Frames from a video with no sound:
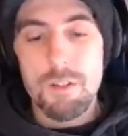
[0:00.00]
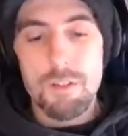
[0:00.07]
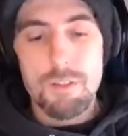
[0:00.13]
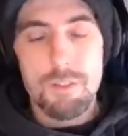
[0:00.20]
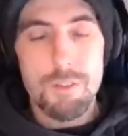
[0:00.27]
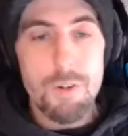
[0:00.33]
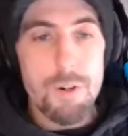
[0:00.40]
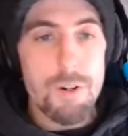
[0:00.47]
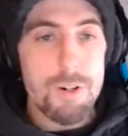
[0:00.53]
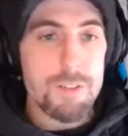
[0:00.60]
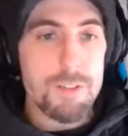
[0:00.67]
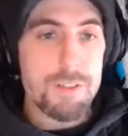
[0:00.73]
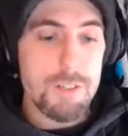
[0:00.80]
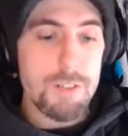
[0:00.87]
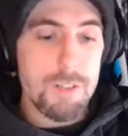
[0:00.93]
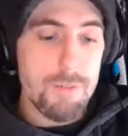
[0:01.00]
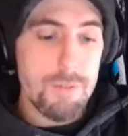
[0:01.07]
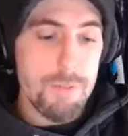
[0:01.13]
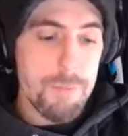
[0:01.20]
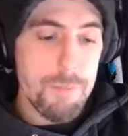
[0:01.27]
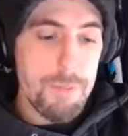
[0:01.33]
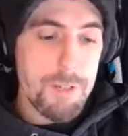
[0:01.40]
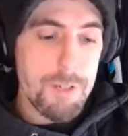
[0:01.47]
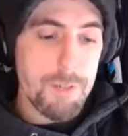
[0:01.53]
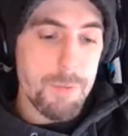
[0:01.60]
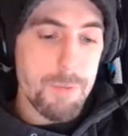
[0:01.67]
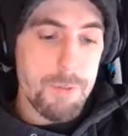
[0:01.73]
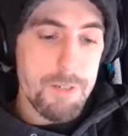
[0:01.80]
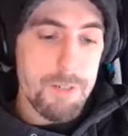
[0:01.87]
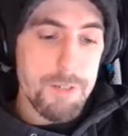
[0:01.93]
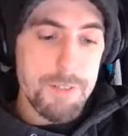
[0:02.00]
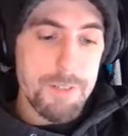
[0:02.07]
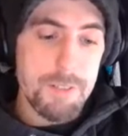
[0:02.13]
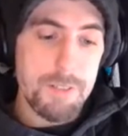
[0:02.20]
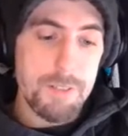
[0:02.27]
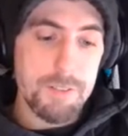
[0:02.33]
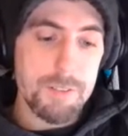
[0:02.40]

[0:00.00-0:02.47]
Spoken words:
stars of The Mandalorian,